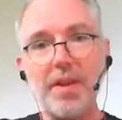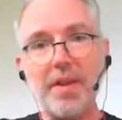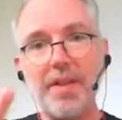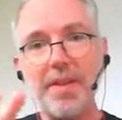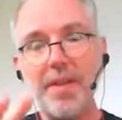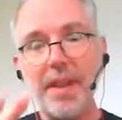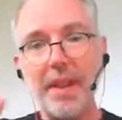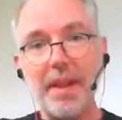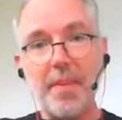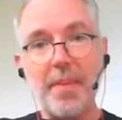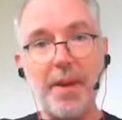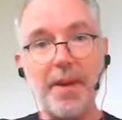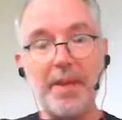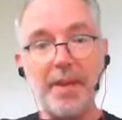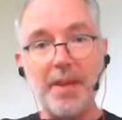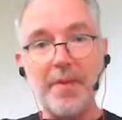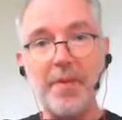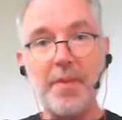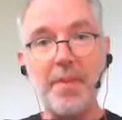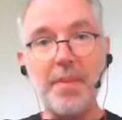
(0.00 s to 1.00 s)
think about
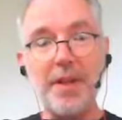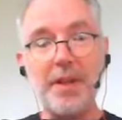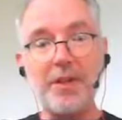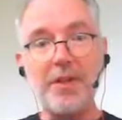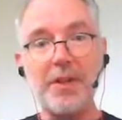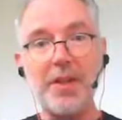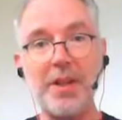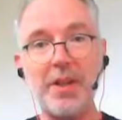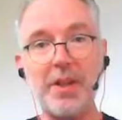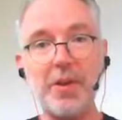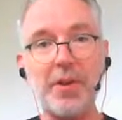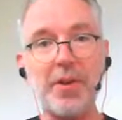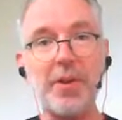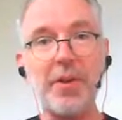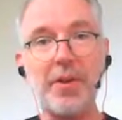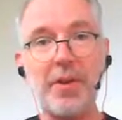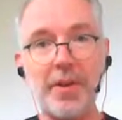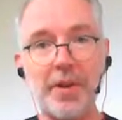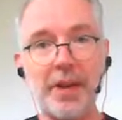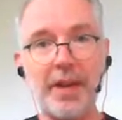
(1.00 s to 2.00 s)
the information that you're
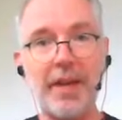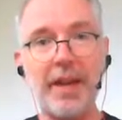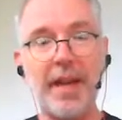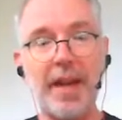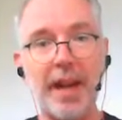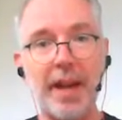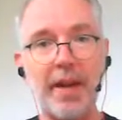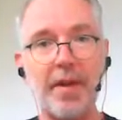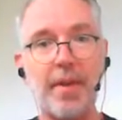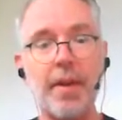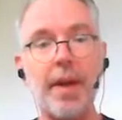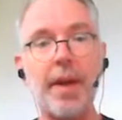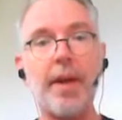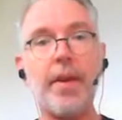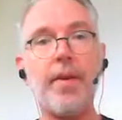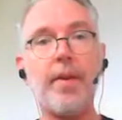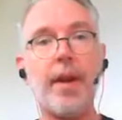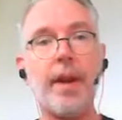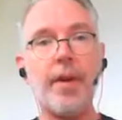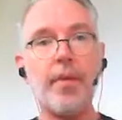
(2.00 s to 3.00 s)
learning and
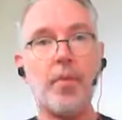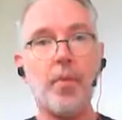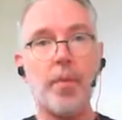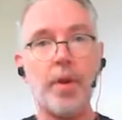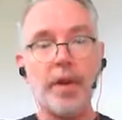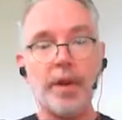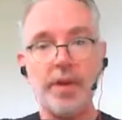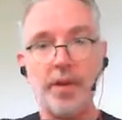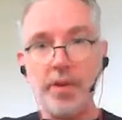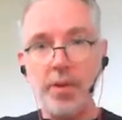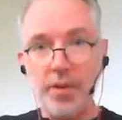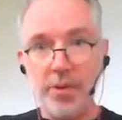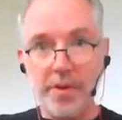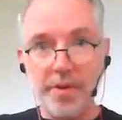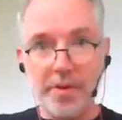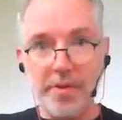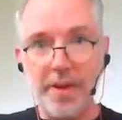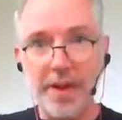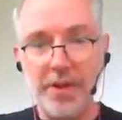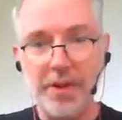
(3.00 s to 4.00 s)
and, and what
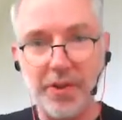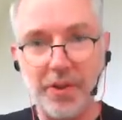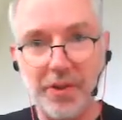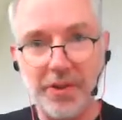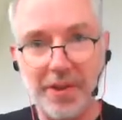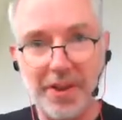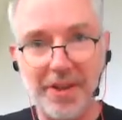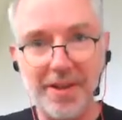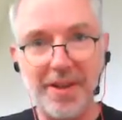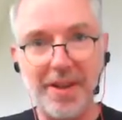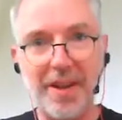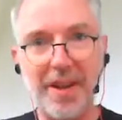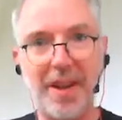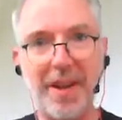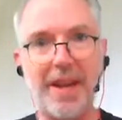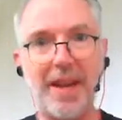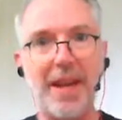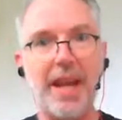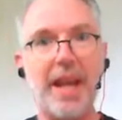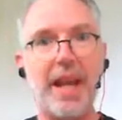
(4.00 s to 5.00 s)
news events you see
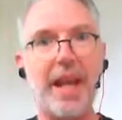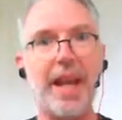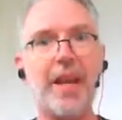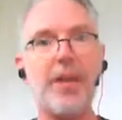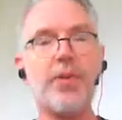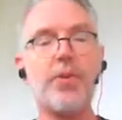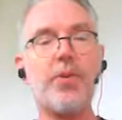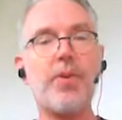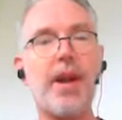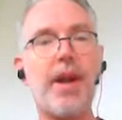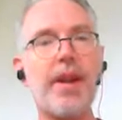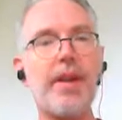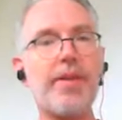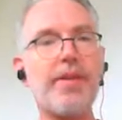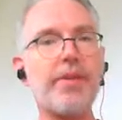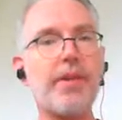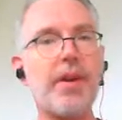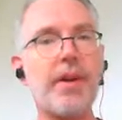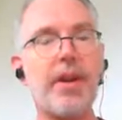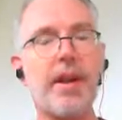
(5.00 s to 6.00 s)
today, and try to
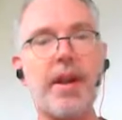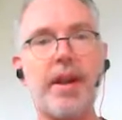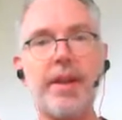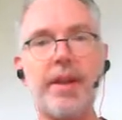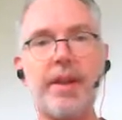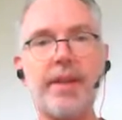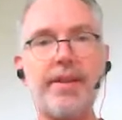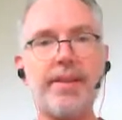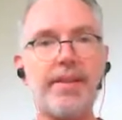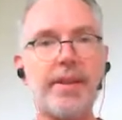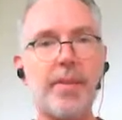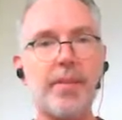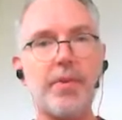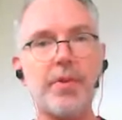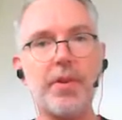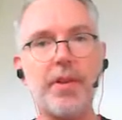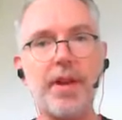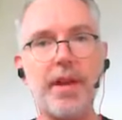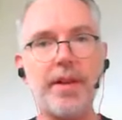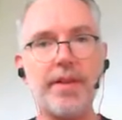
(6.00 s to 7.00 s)
start kind of
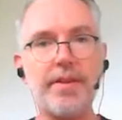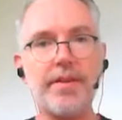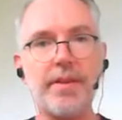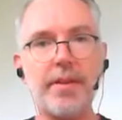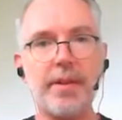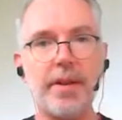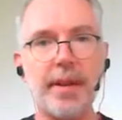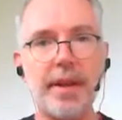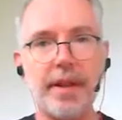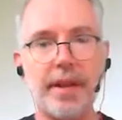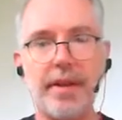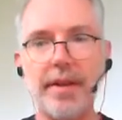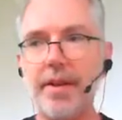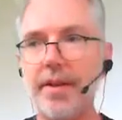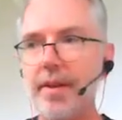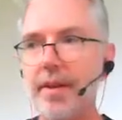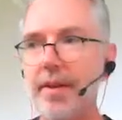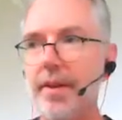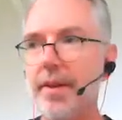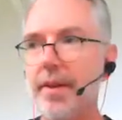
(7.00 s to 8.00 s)
conceptualizing like
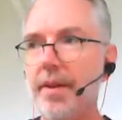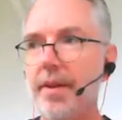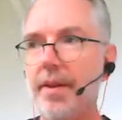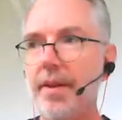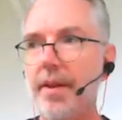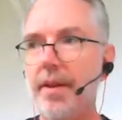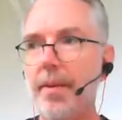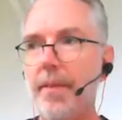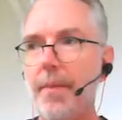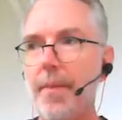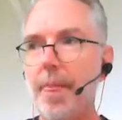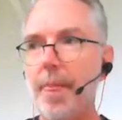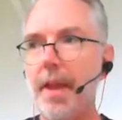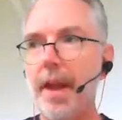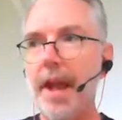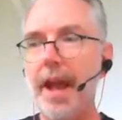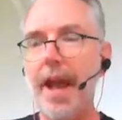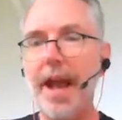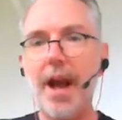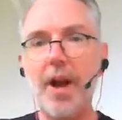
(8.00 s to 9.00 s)

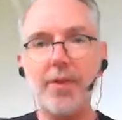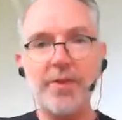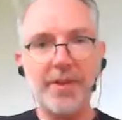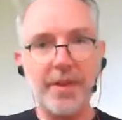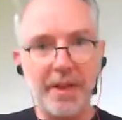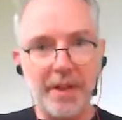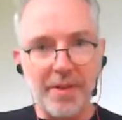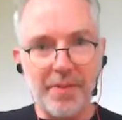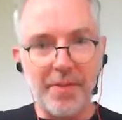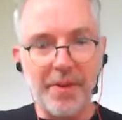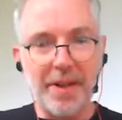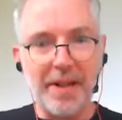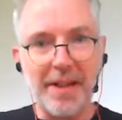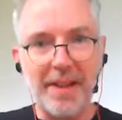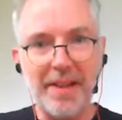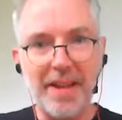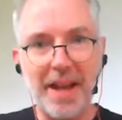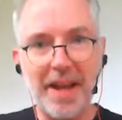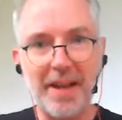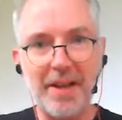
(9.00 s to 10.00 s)
how
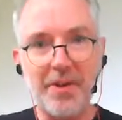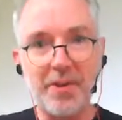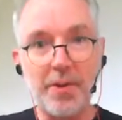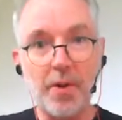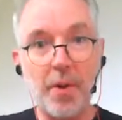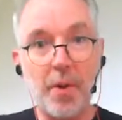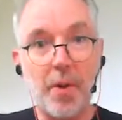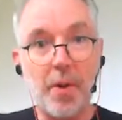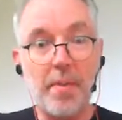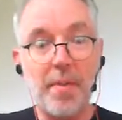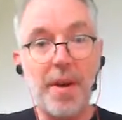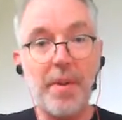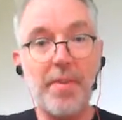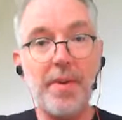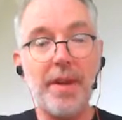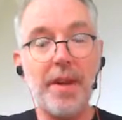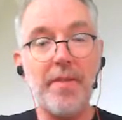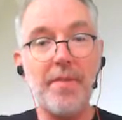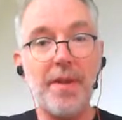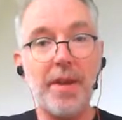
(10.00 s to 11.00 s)
significant that is or, or
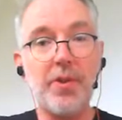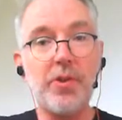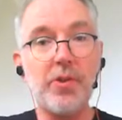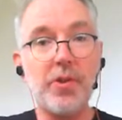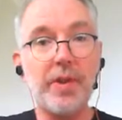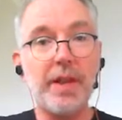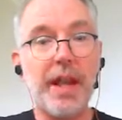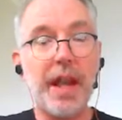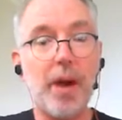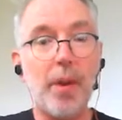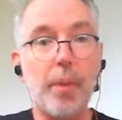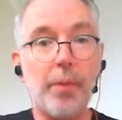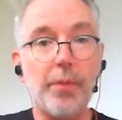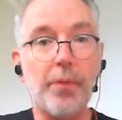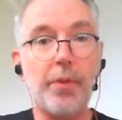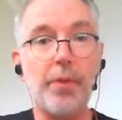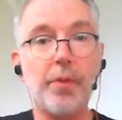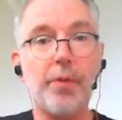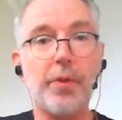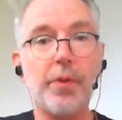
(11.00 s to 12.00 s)
maybe eventually
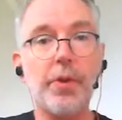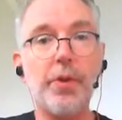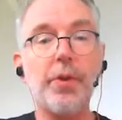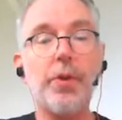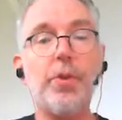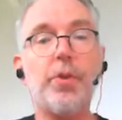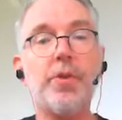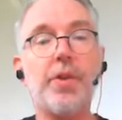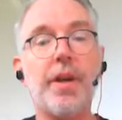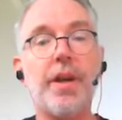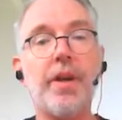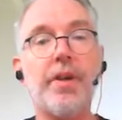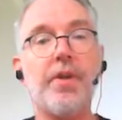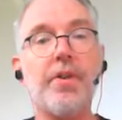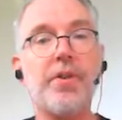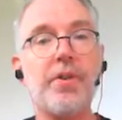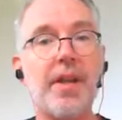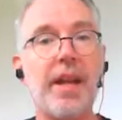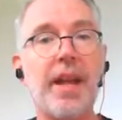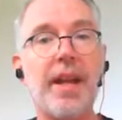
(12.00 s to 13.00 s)
helpful for you to
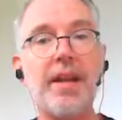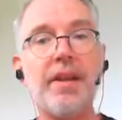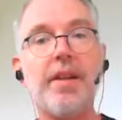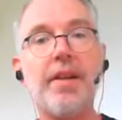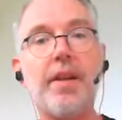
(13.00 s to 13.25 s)
understand